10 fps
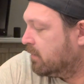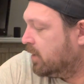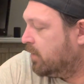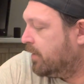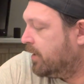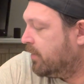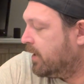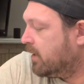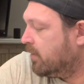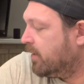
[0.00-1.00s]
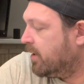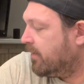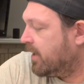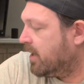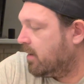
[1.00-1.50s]
Huey, Dewey, and Louie
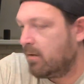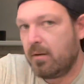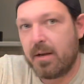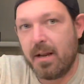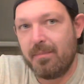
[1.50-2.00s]
over here looking